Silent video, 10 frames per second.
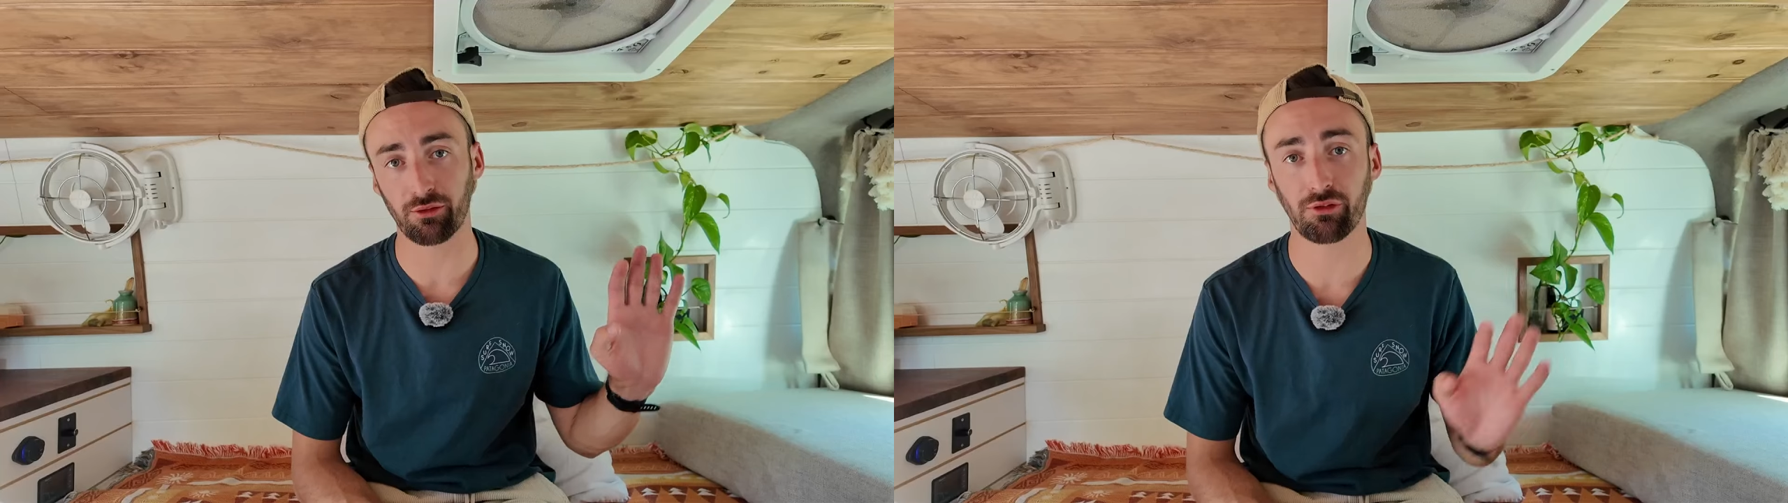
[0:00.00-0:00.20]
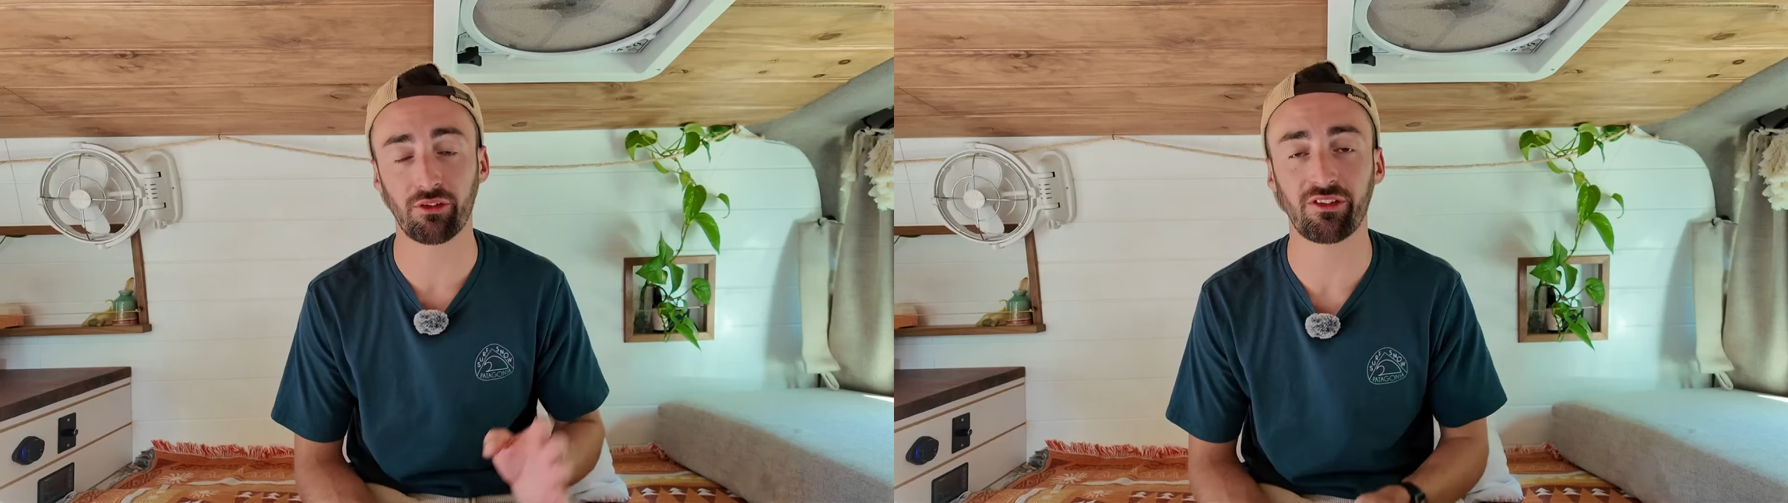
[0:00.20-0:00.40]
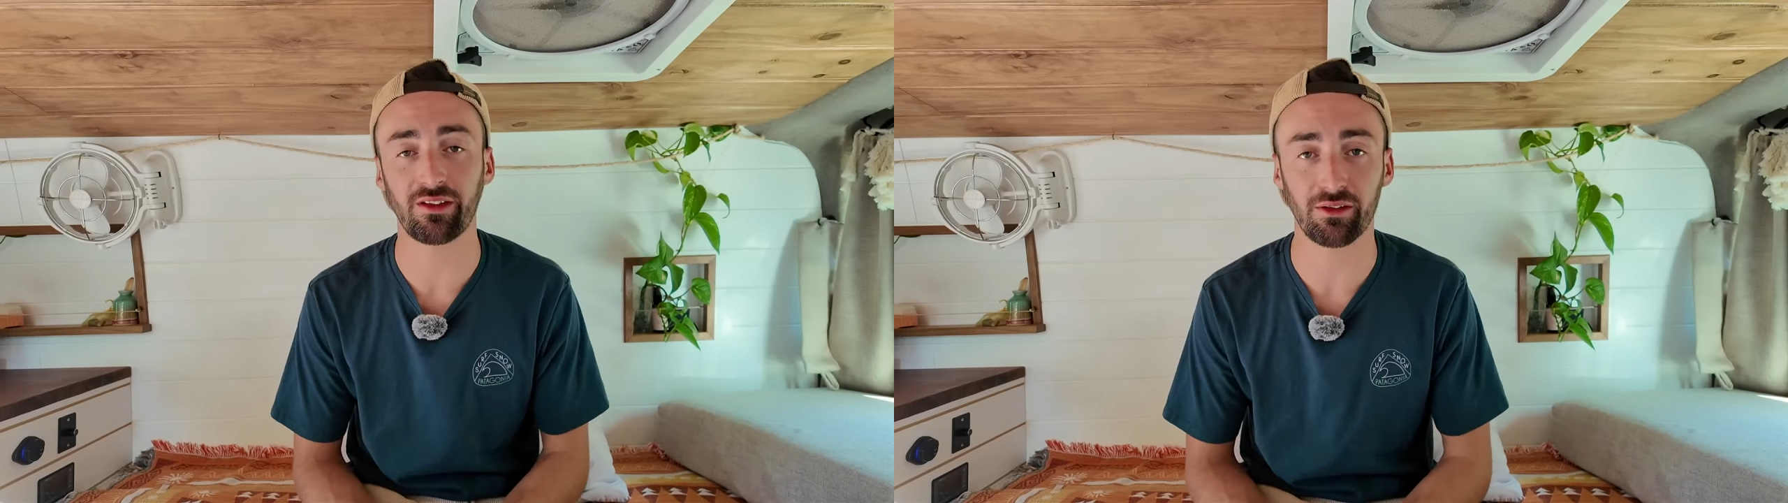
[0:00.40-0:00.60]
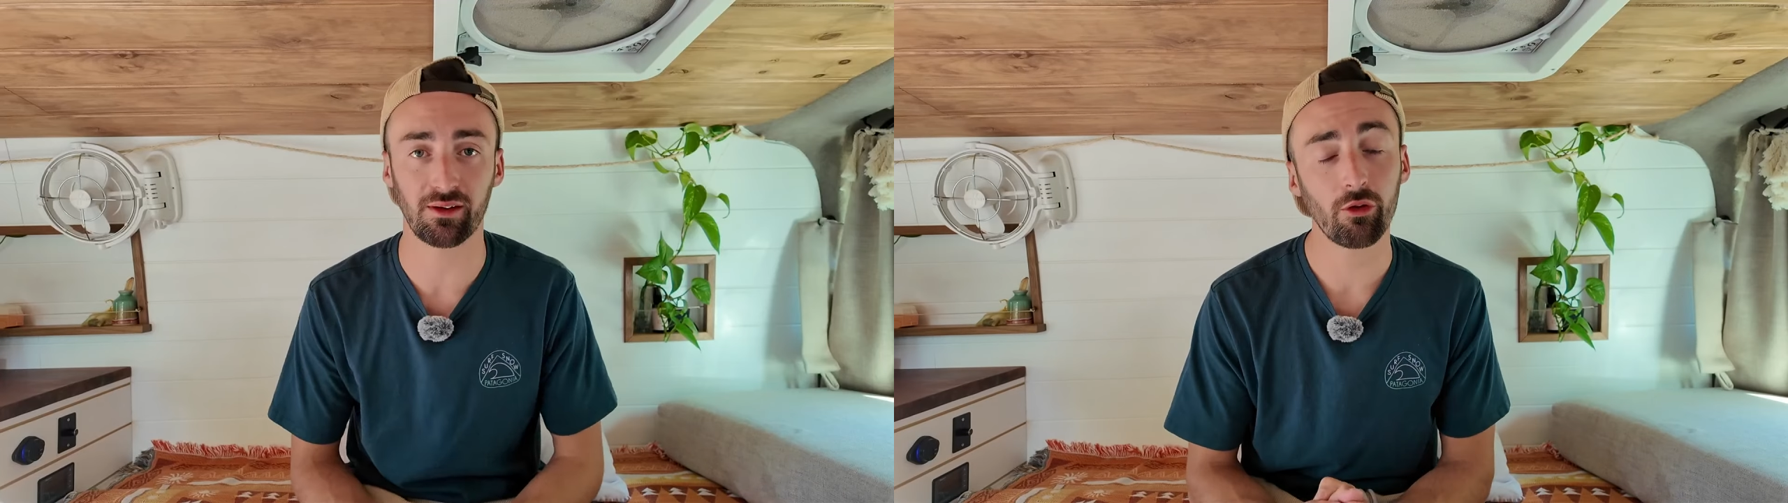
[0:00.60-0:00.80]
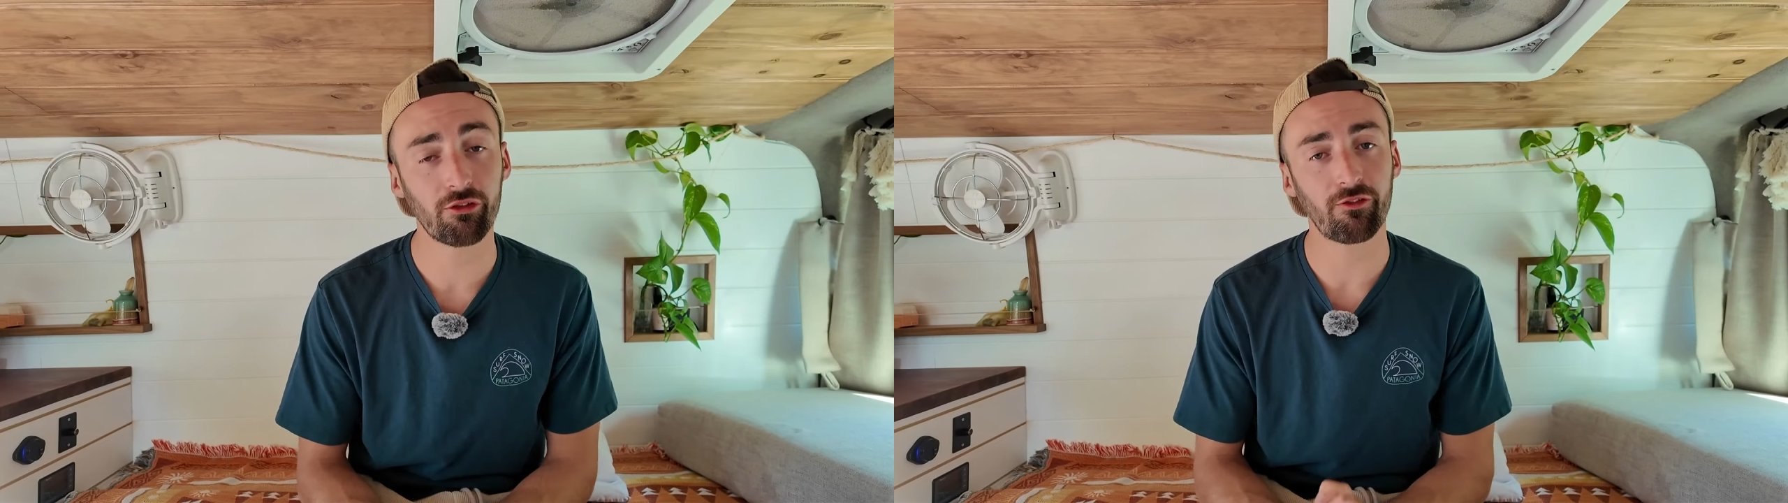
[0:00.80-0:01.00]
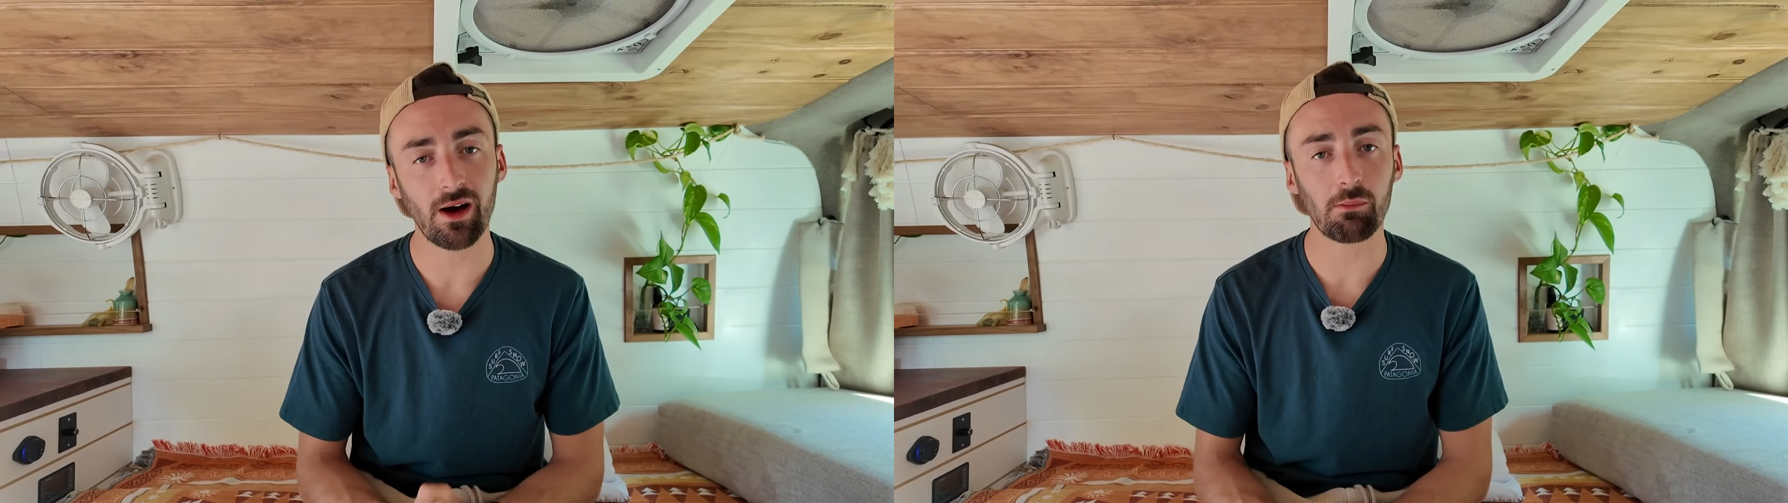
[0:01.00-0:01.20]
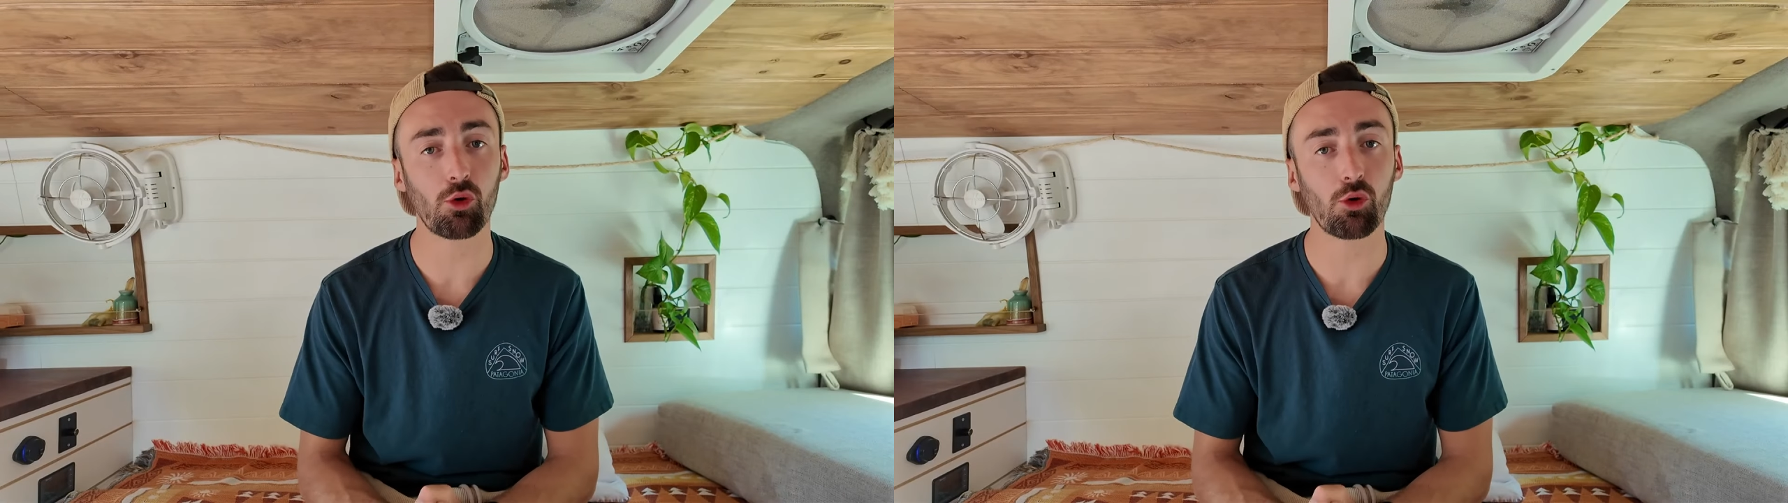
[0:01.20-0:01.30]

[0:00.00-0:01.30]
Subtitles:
of the ceiling. What's far